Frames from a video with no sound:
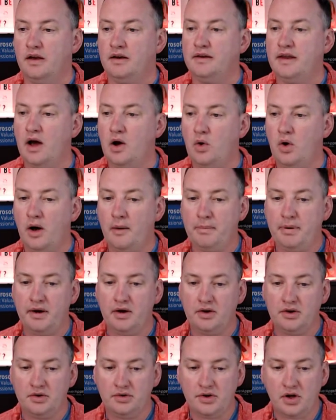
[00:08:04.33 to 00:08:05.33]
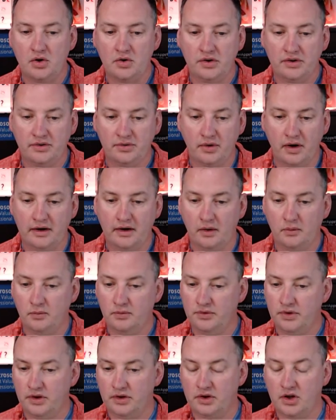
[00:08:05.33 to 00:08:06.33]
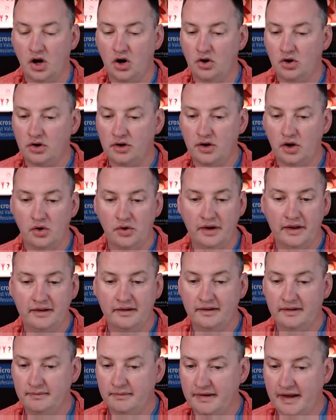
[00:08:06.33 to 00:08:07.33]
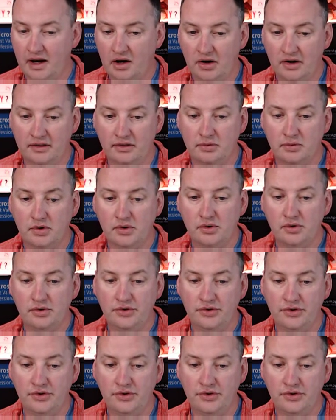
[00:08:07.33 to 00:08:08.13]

Now up here, you'll notice, right, the color coding carried through.